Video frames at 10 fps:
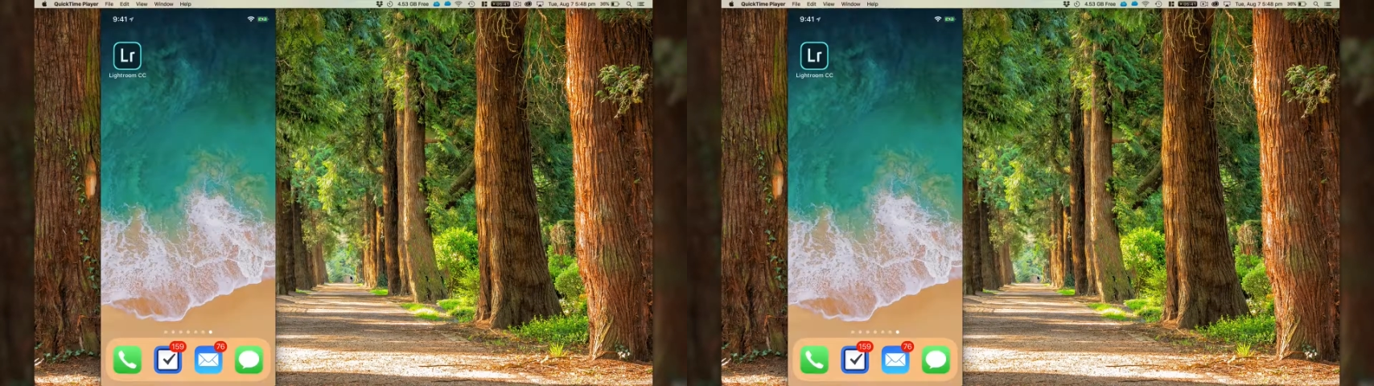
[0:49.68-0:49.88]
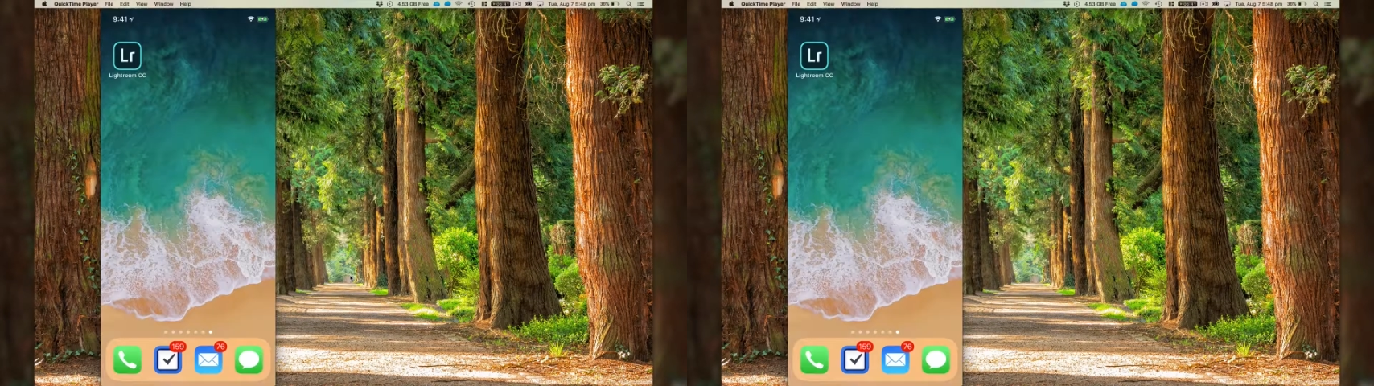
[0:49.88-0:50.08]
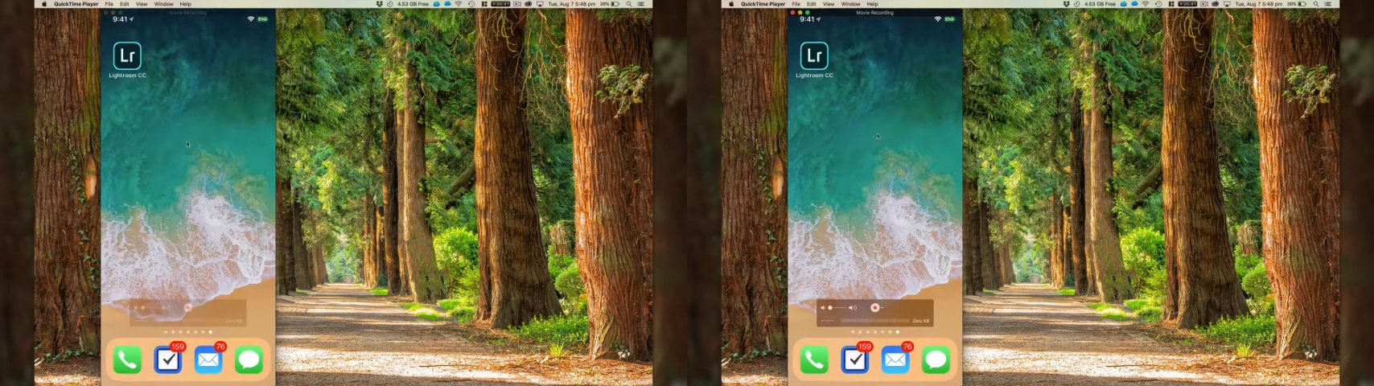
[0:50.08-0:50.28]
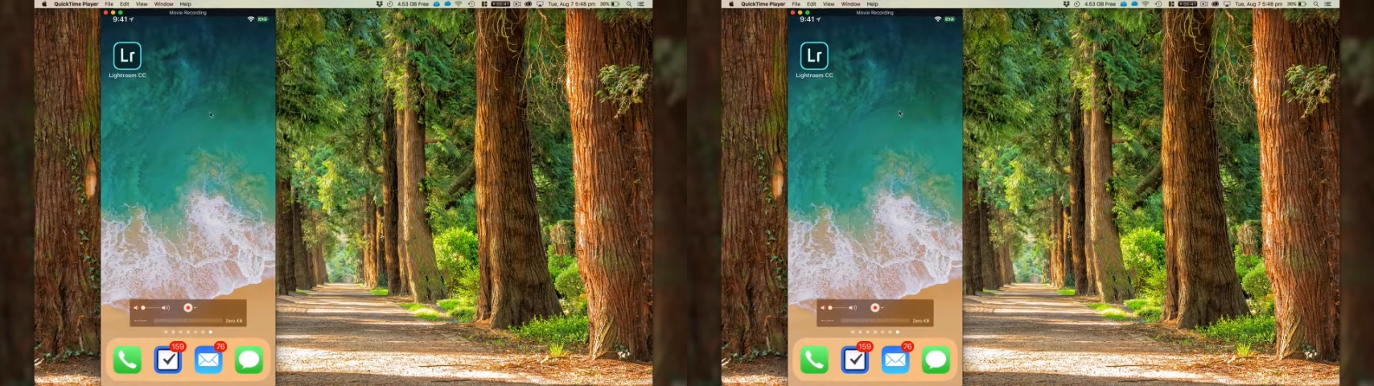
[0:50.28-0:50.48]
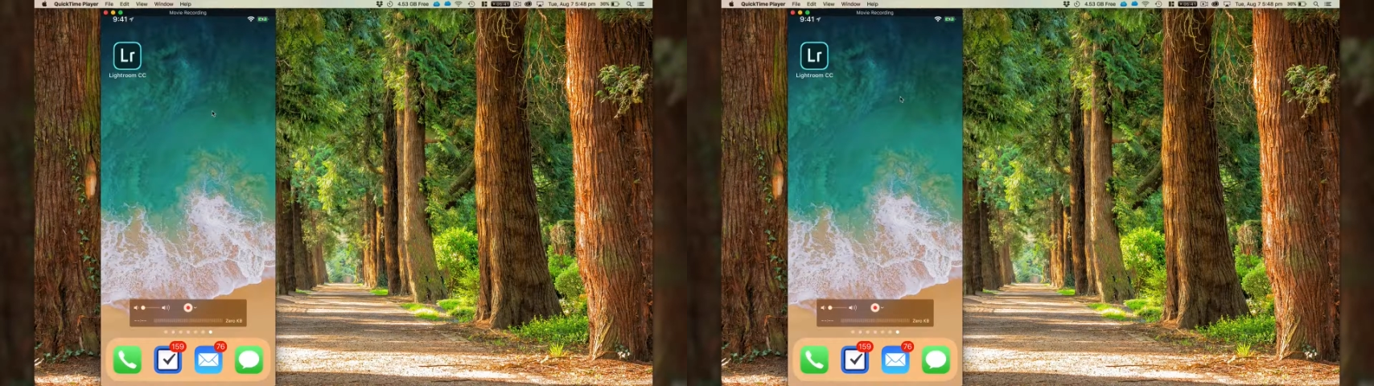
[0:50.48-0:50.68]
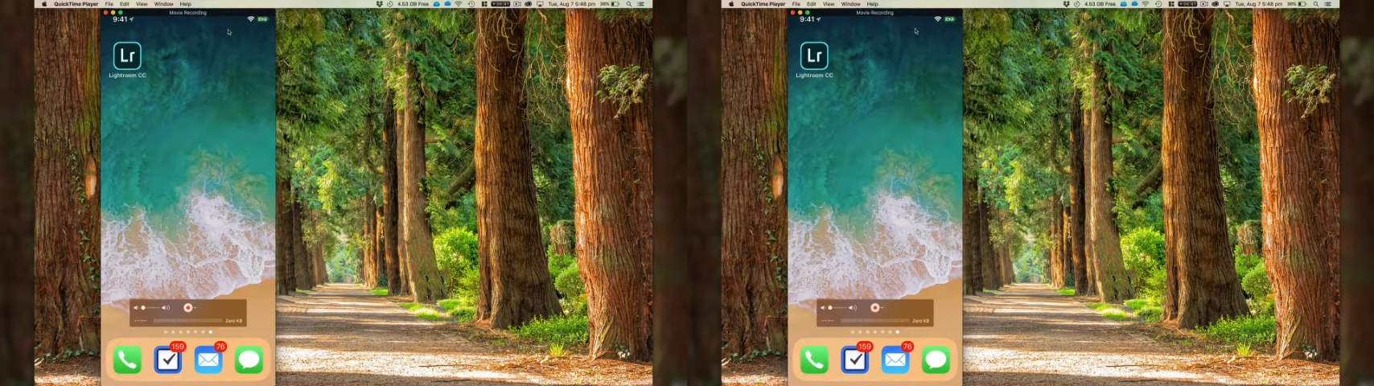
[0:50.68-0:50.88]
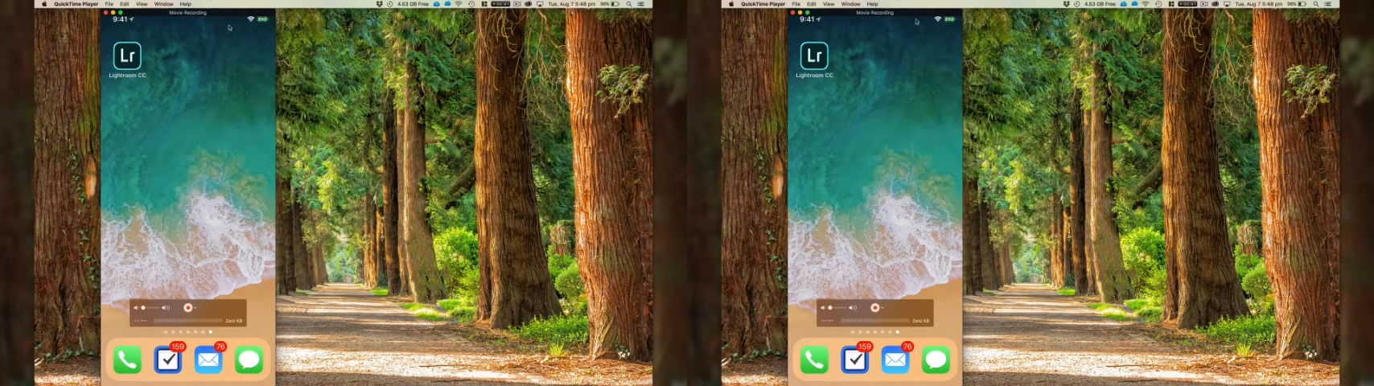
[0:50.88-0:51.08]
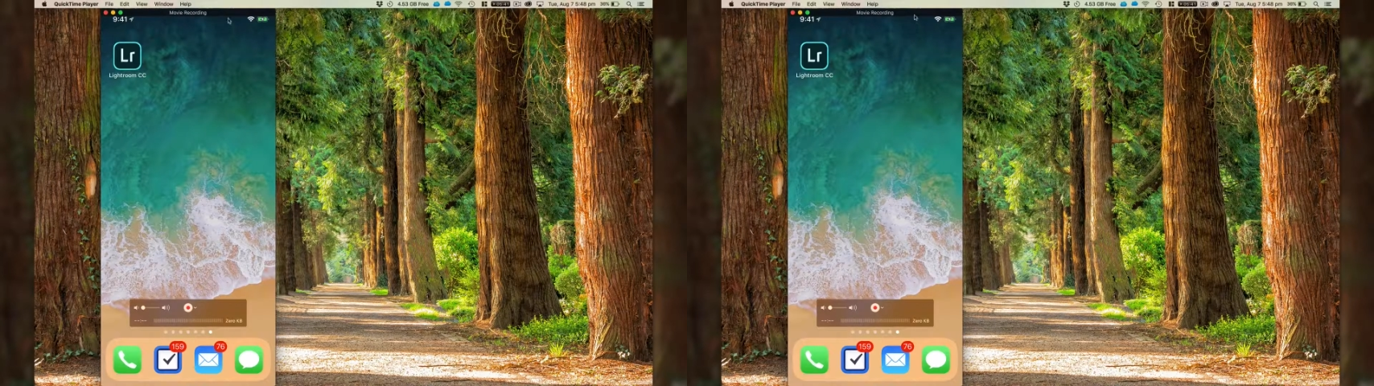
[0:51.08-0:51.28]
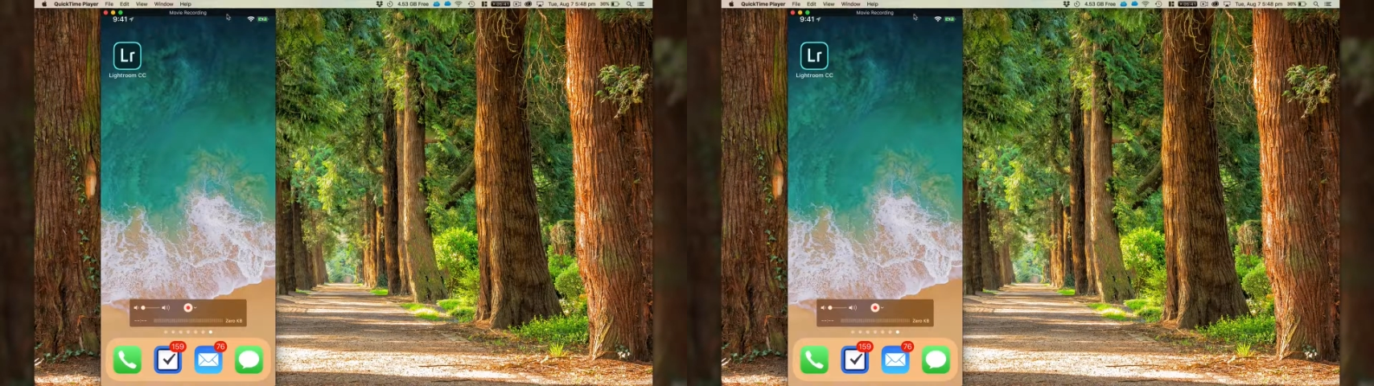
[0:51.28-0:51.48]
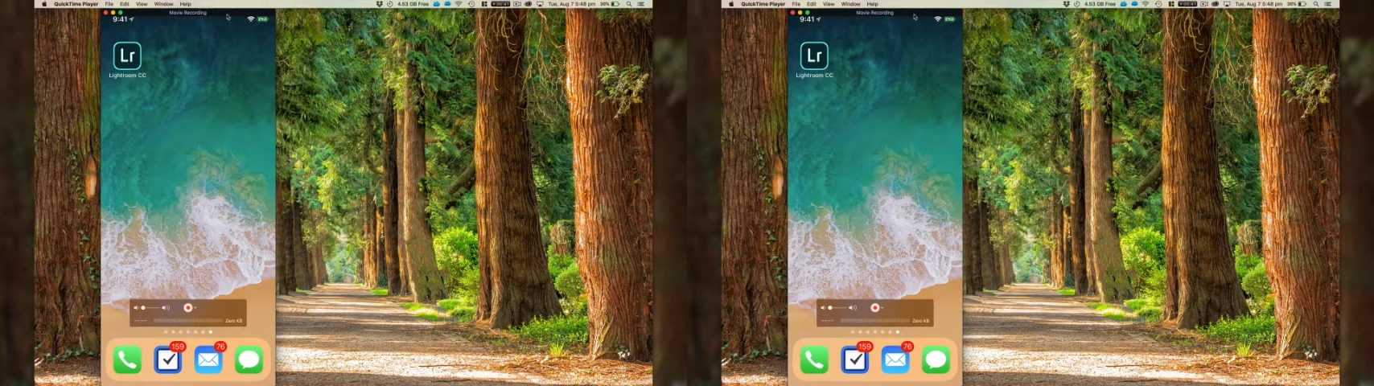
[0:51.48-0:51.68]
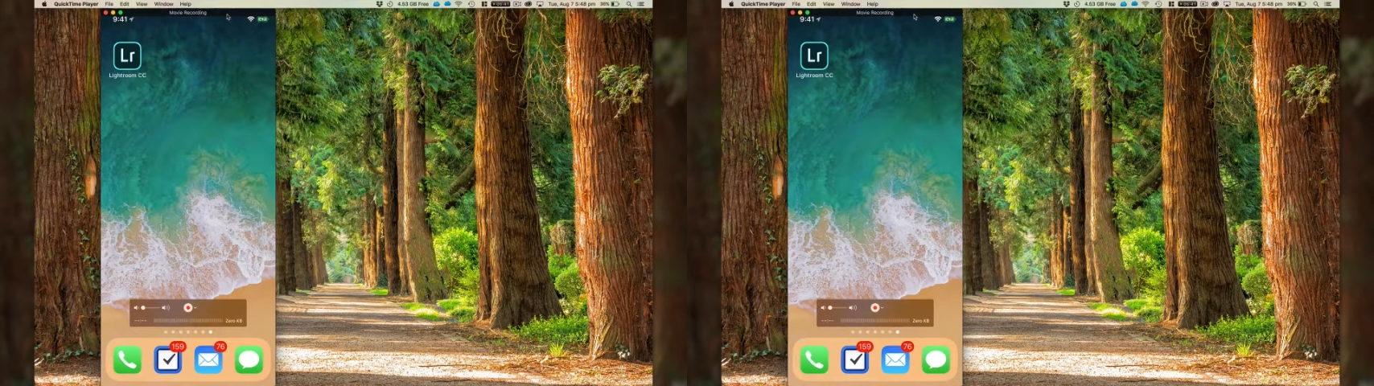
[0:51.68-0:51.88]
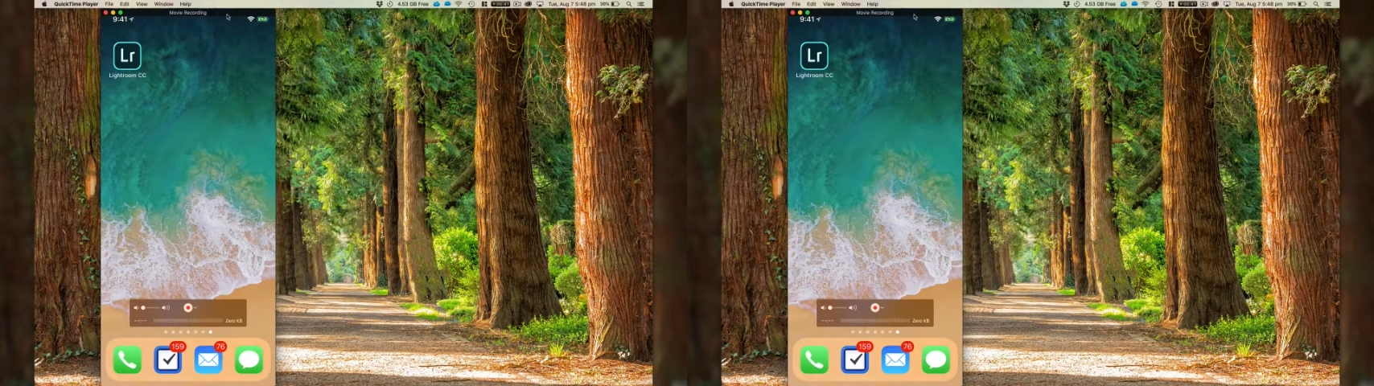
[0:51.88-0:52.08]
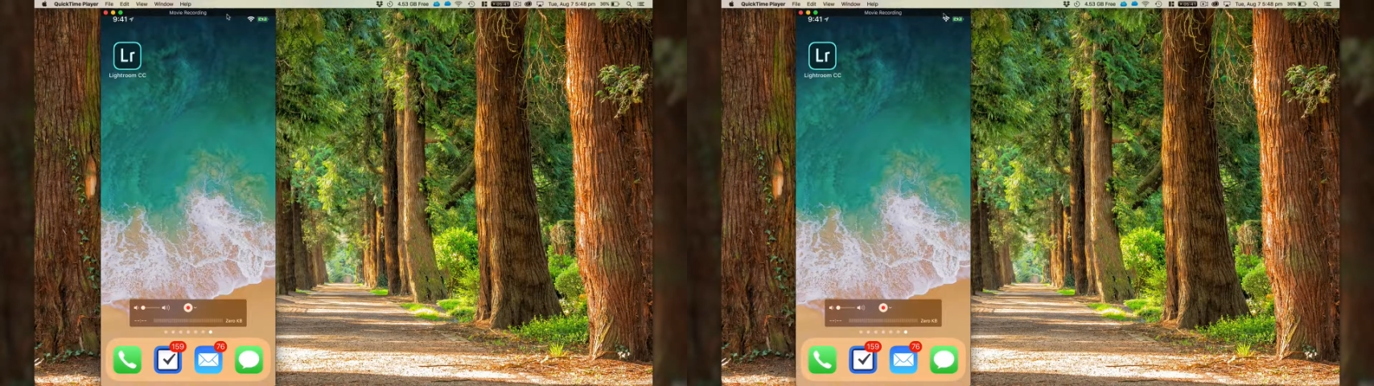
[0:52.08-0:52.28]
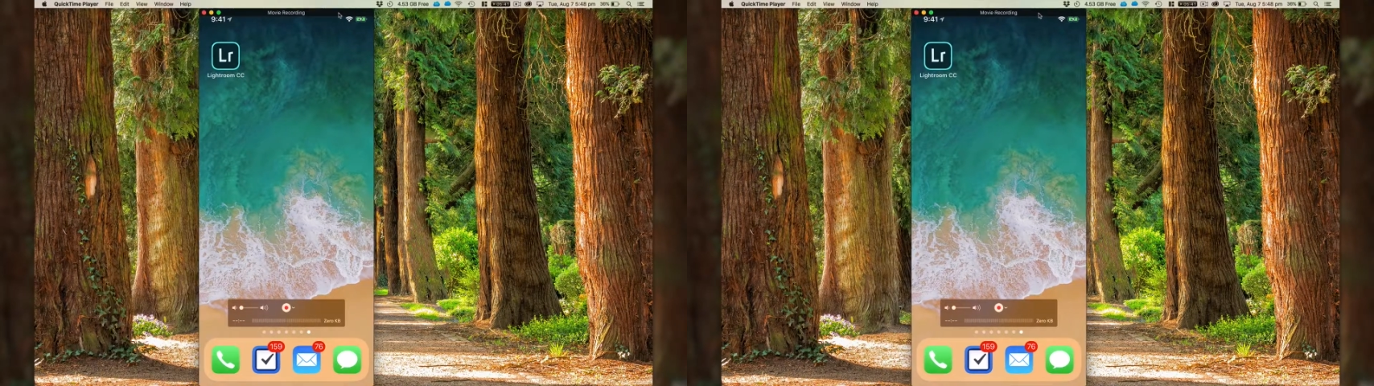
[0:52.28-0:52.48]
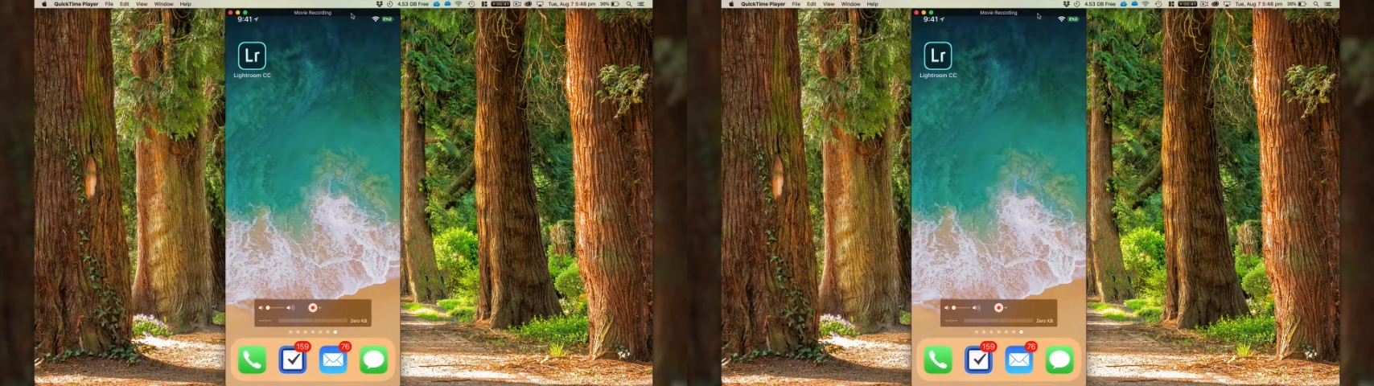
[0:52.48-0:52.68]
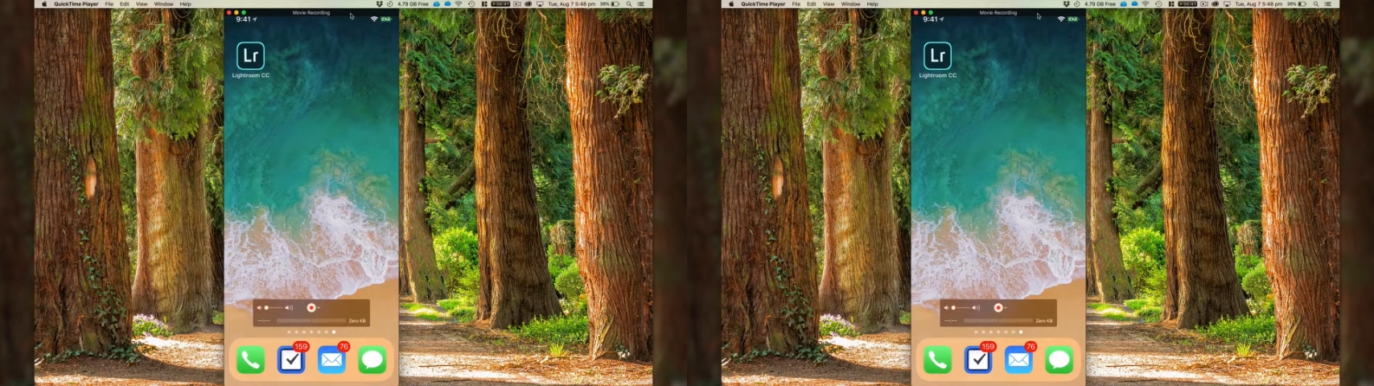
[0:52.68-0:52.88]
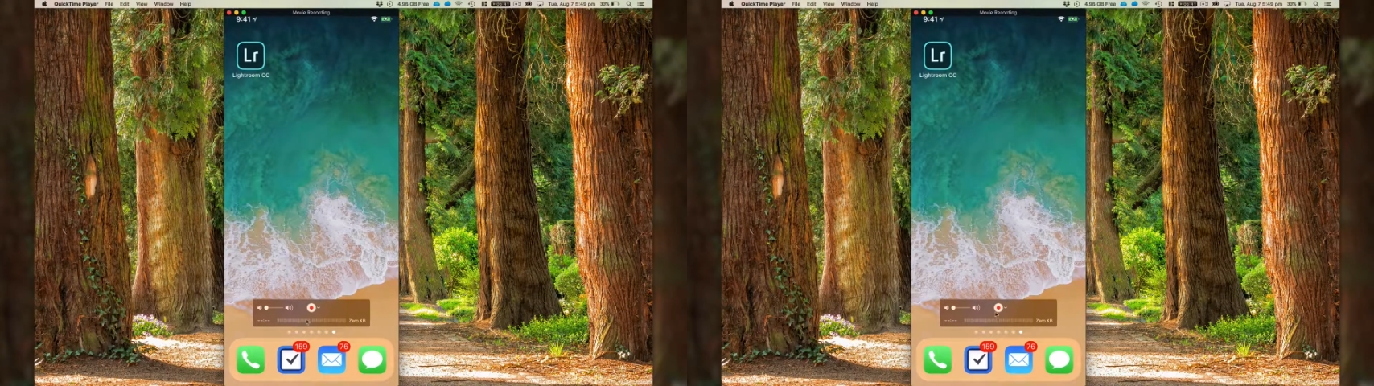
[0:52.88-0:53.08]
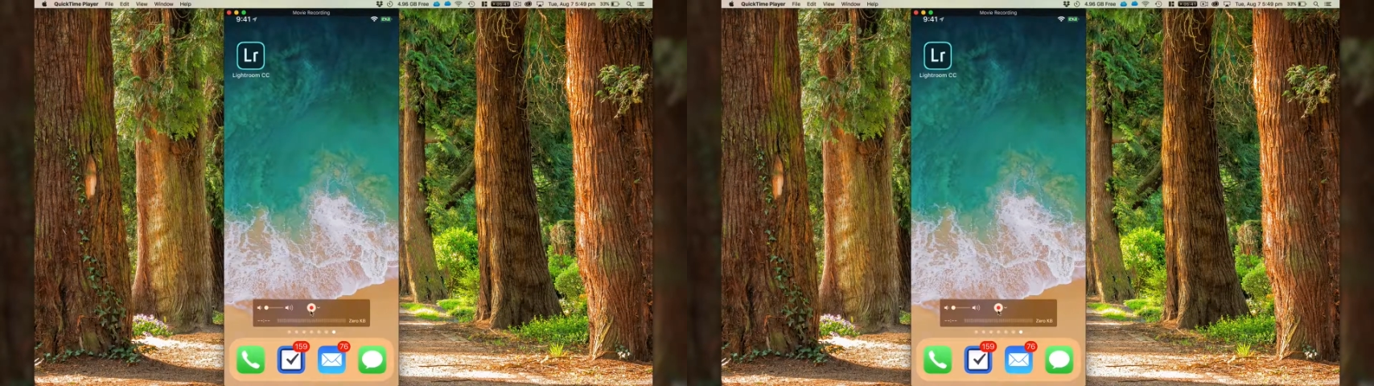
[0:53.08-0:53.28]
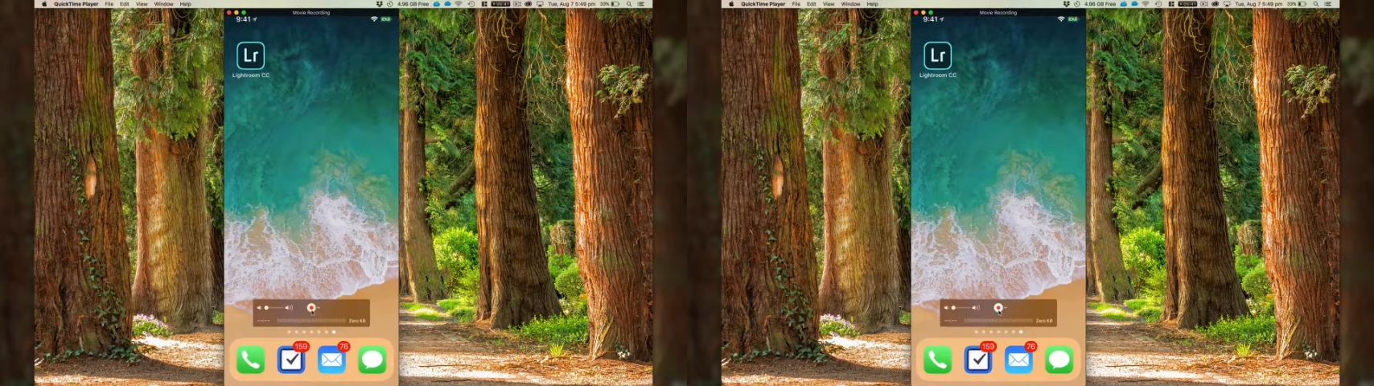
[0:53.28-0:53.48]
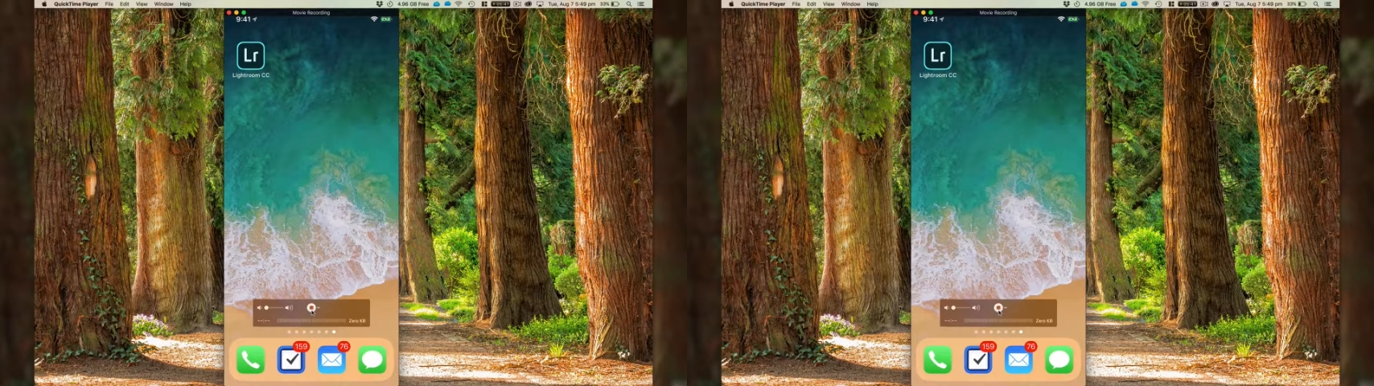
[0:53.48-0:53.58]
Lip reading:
No face is visible, so there are no lips to read.